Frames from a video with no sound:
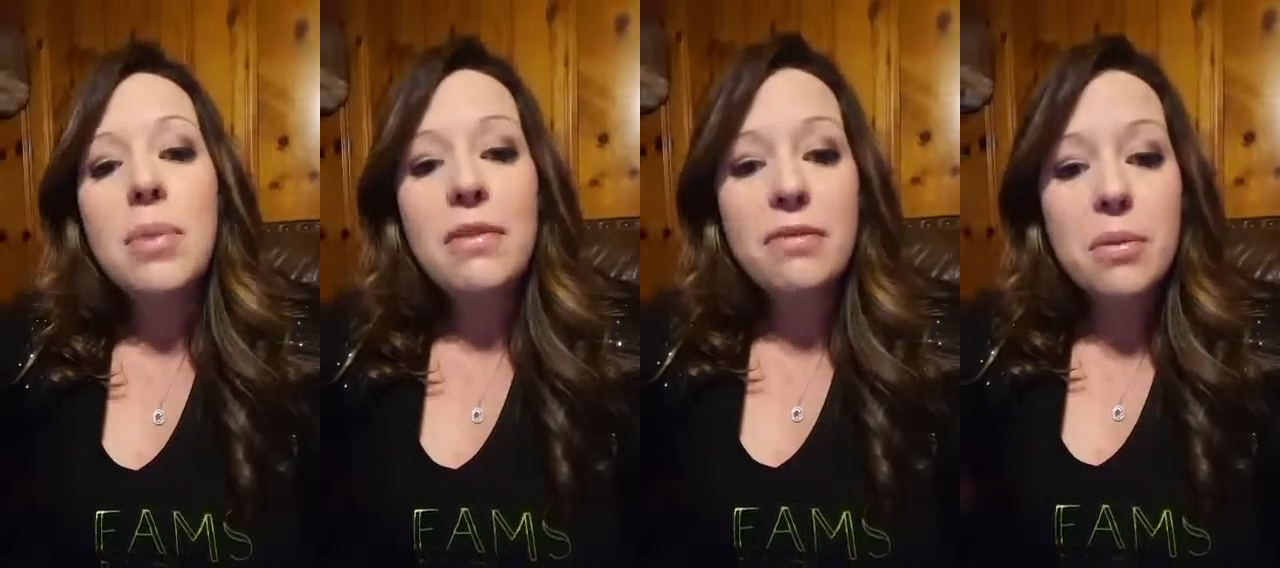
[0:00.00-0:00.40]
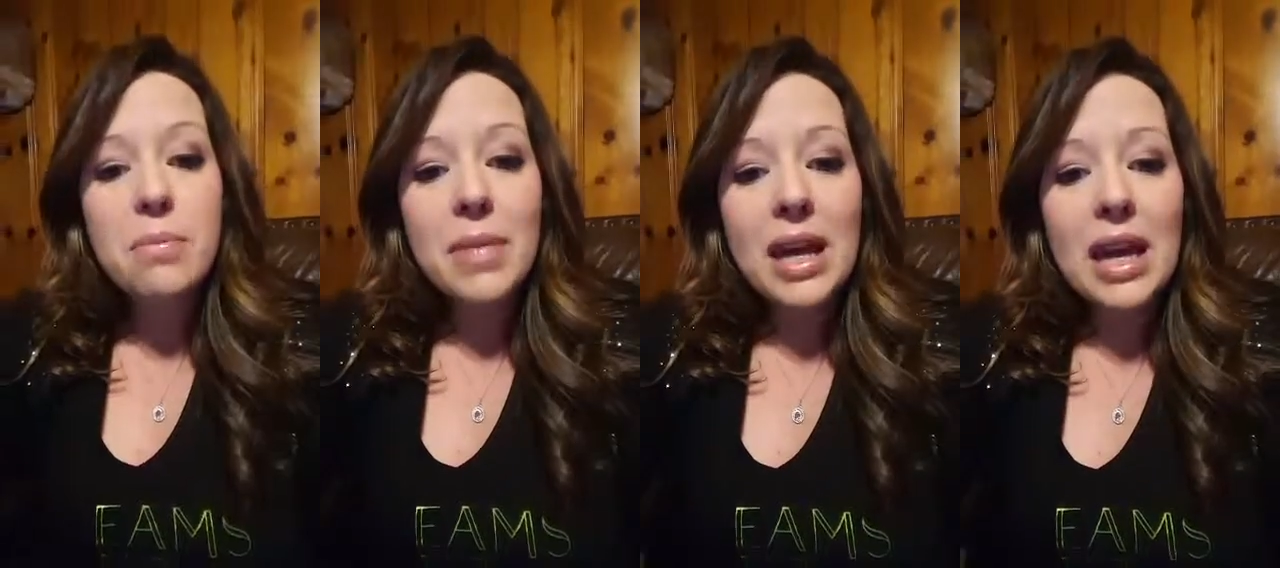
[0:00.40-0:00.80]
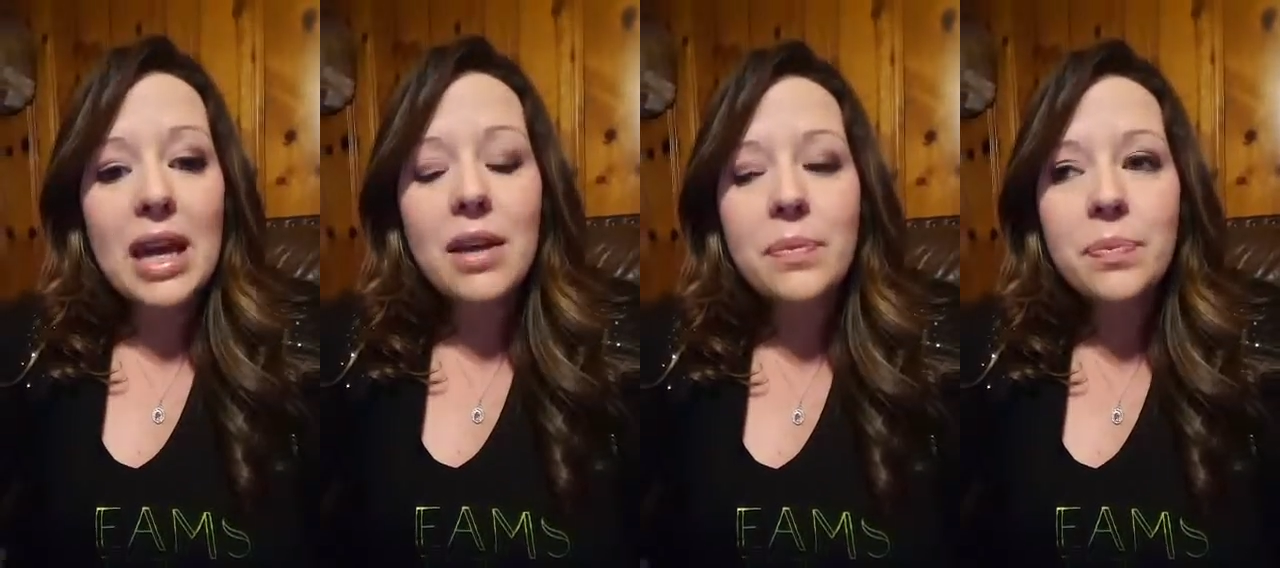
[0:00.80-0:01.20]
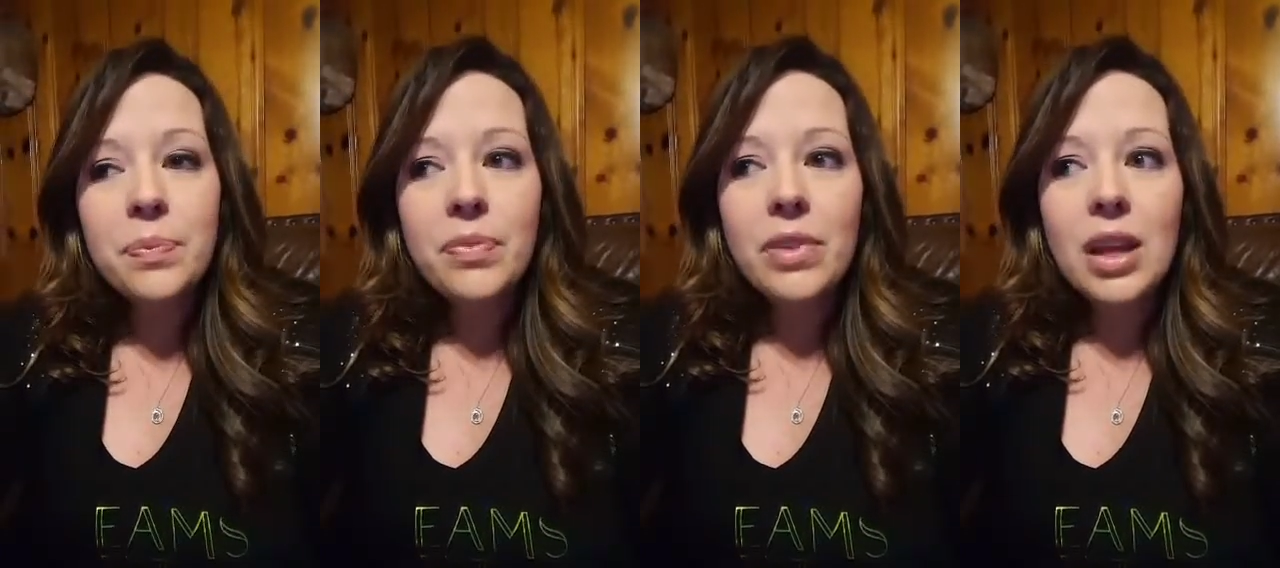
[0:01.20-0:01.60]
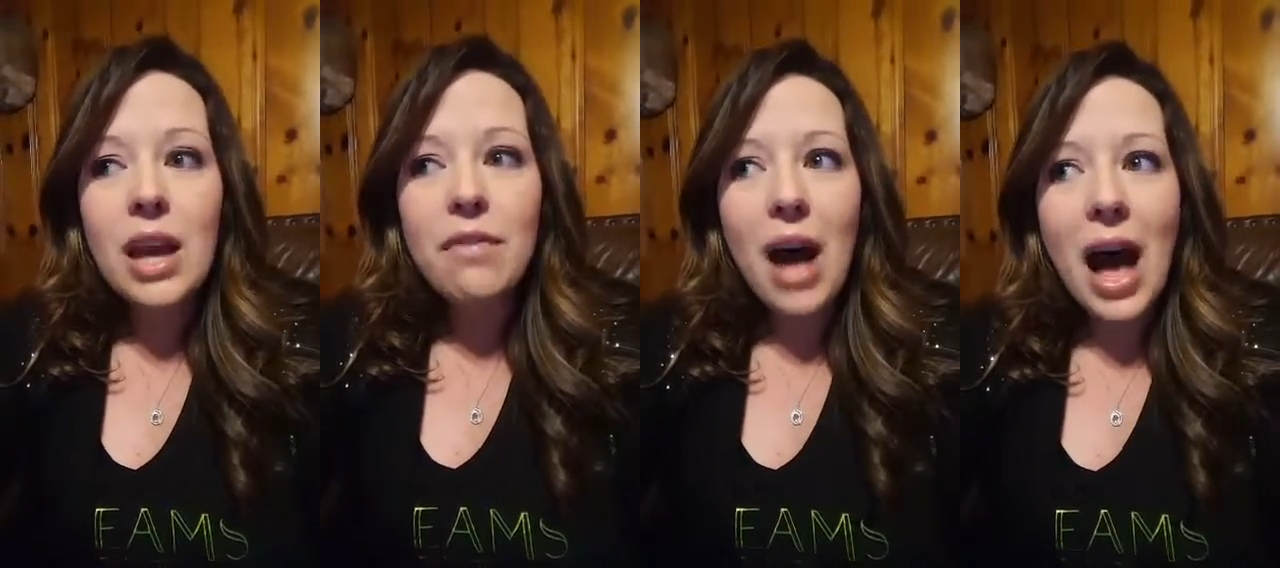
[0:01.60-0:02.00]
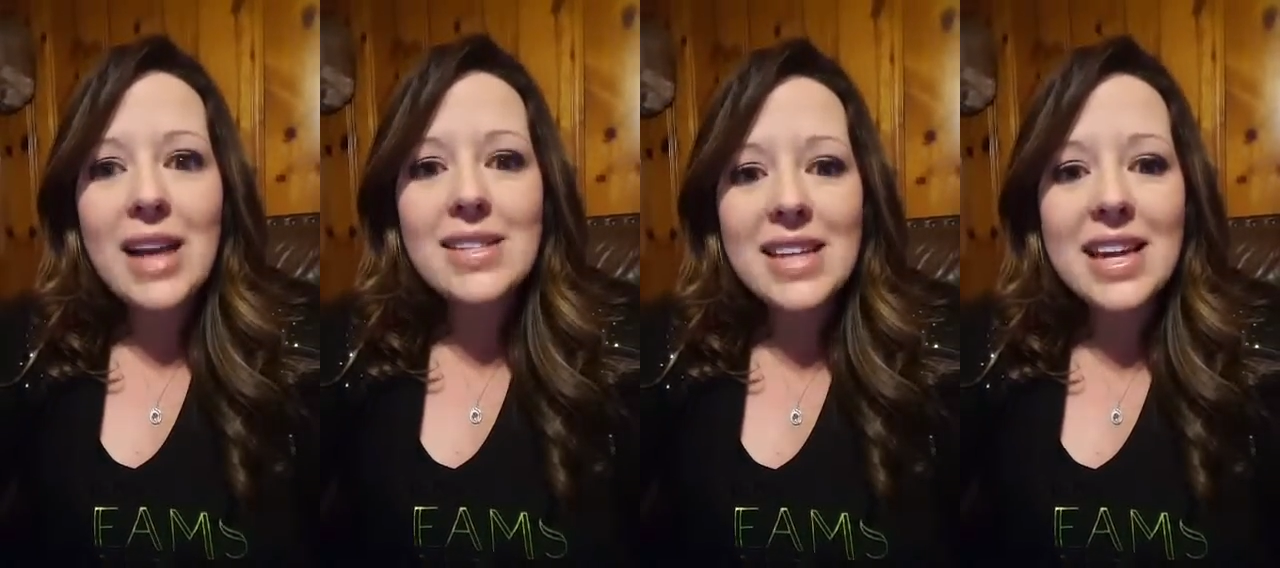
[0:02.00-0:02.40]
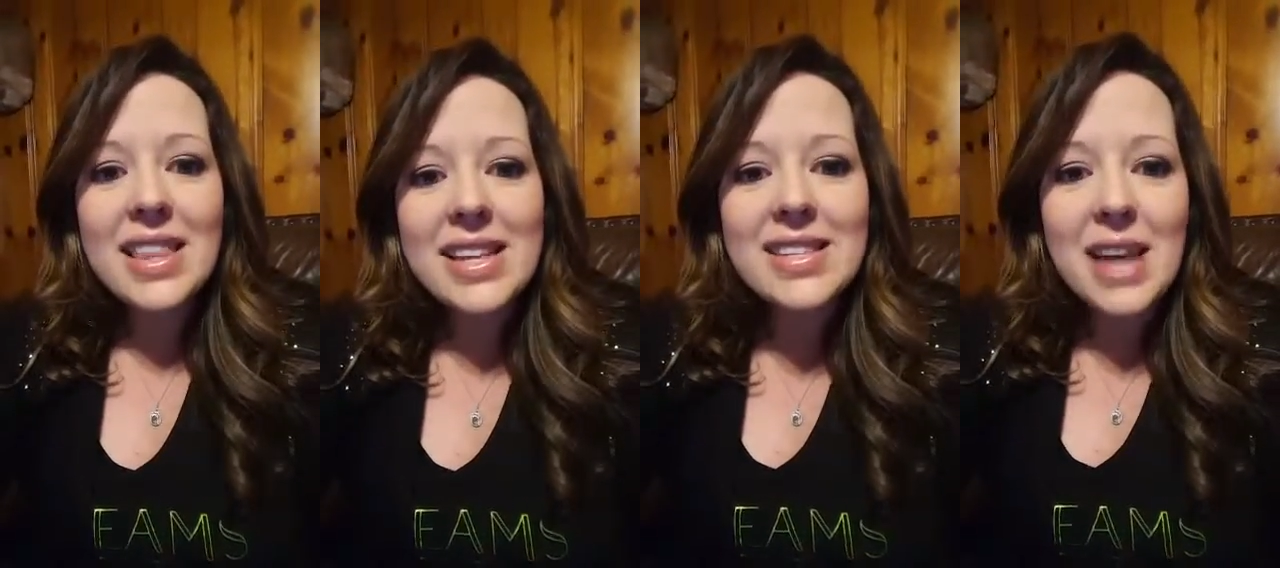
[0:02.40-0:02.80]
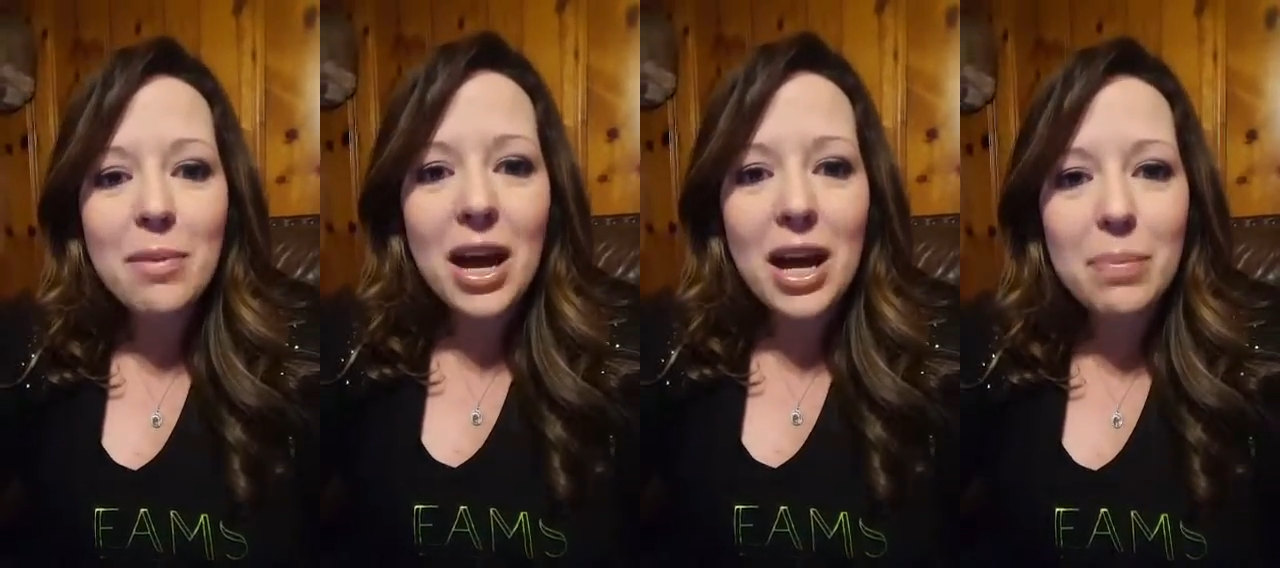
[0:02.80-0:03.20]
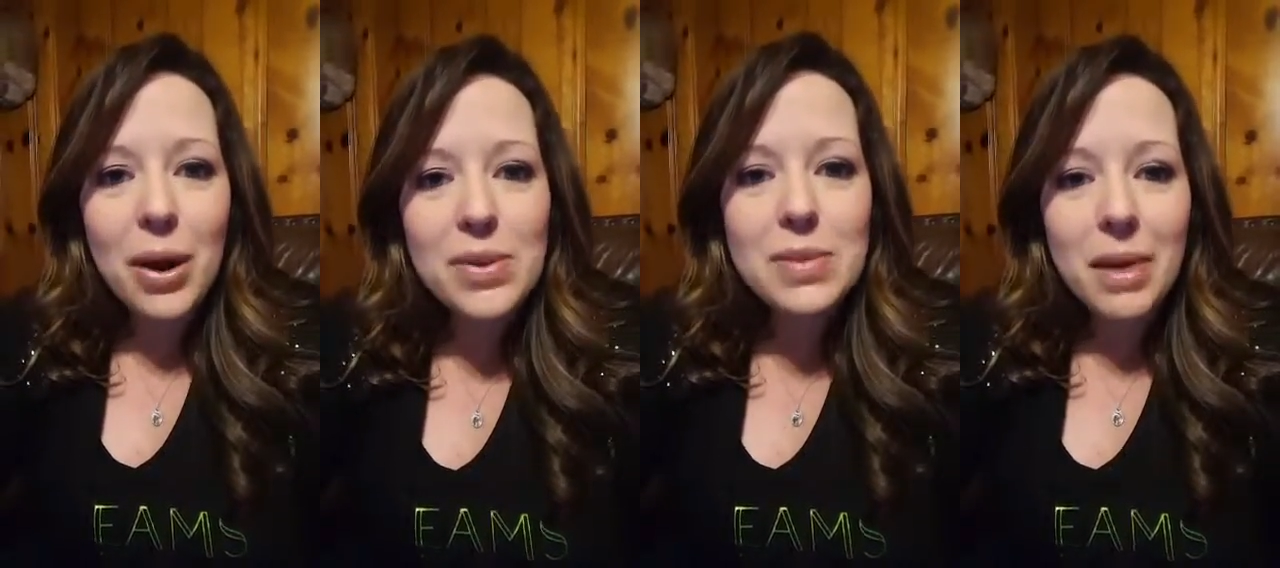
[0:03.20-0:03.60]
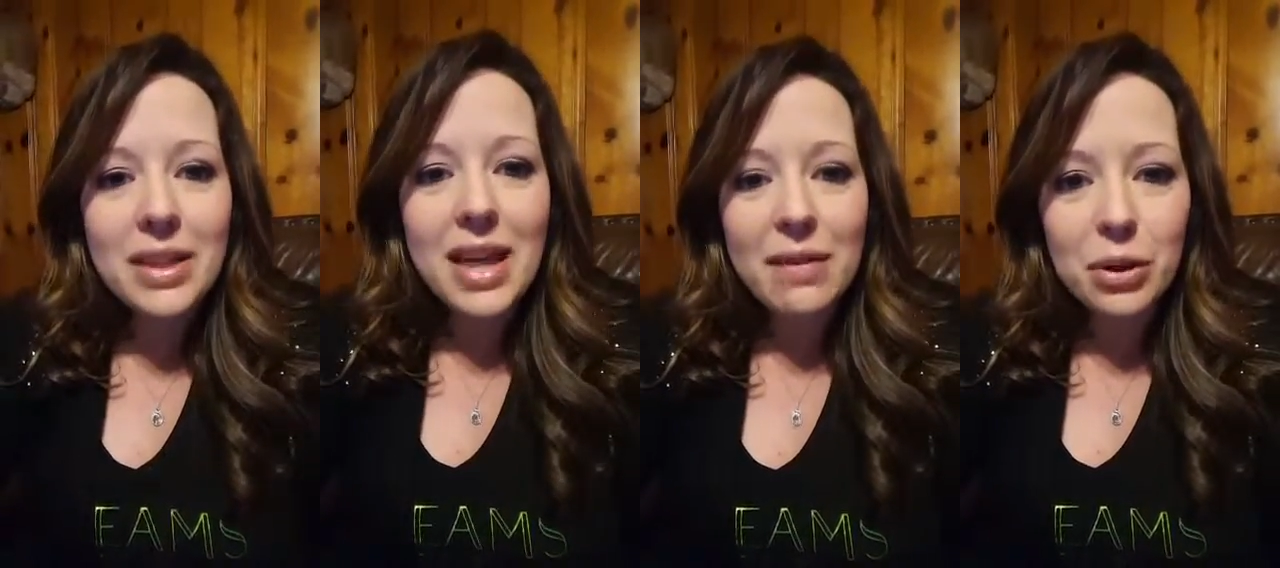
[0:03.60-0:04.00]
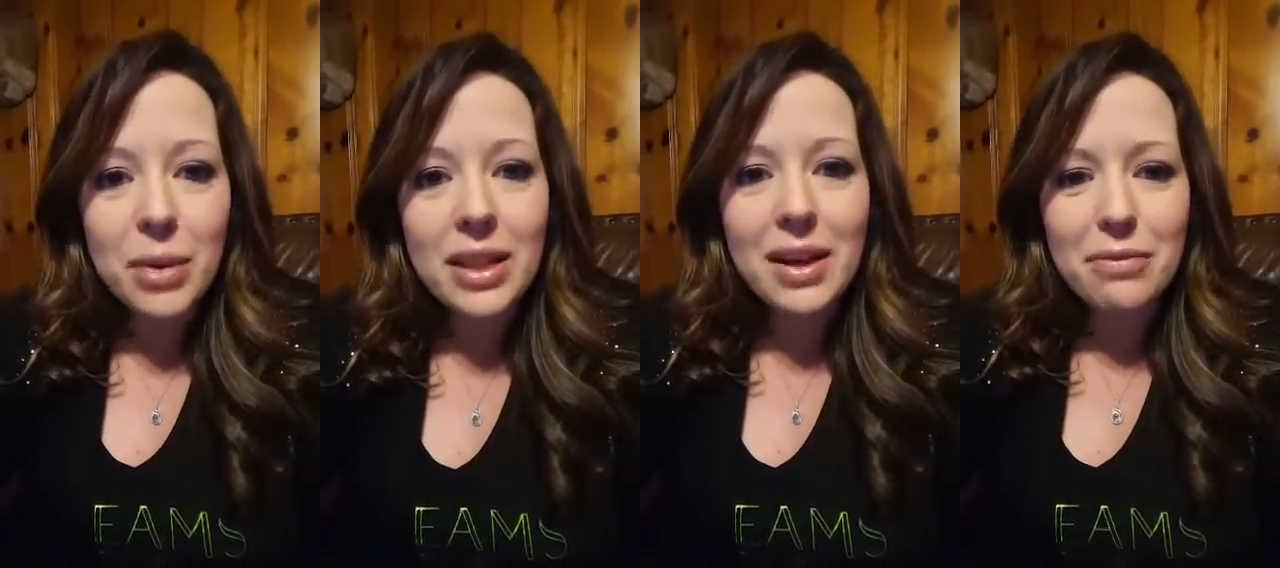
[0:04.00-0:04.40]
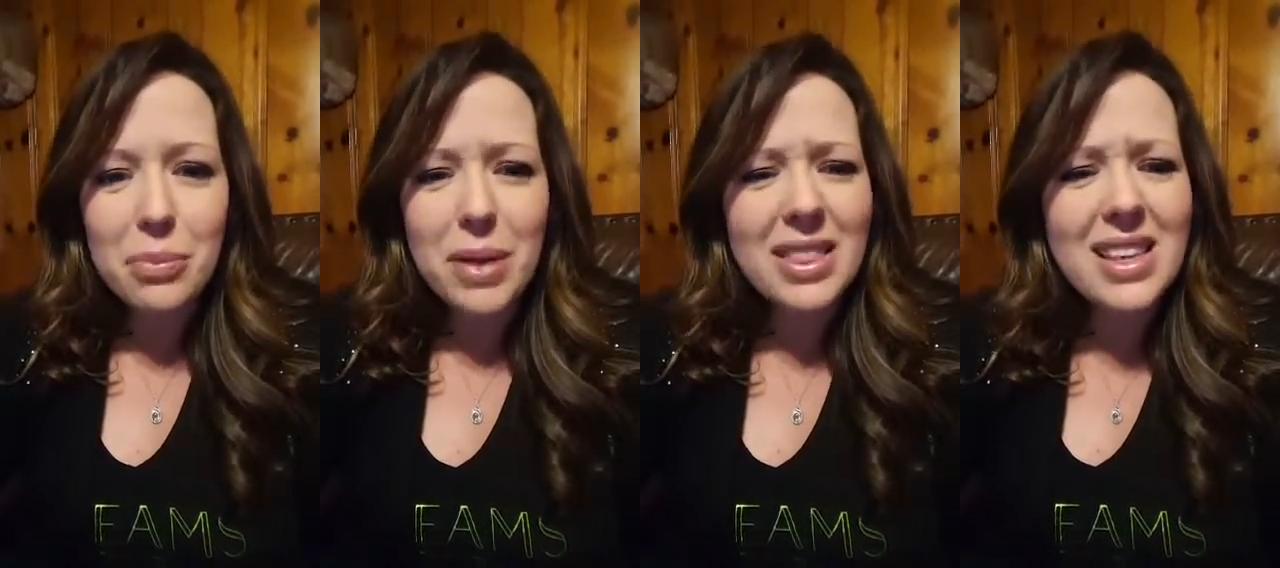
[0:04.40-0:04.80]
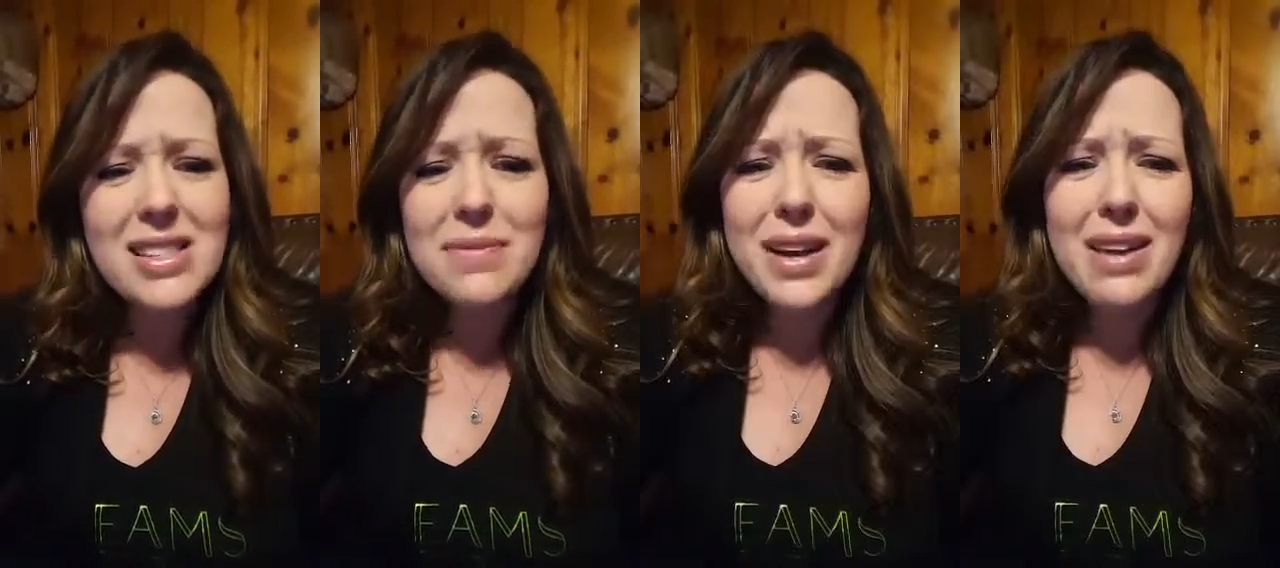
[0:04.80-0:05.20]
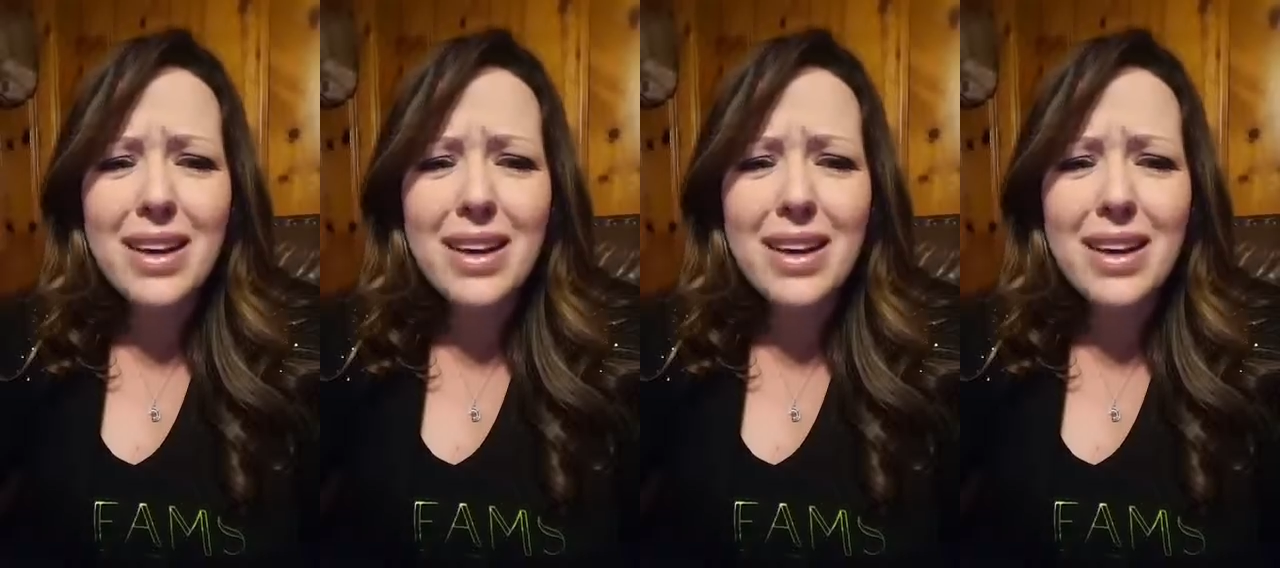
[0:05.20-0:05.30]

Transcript: But for me, if I see this same kind of post month after month after month, it's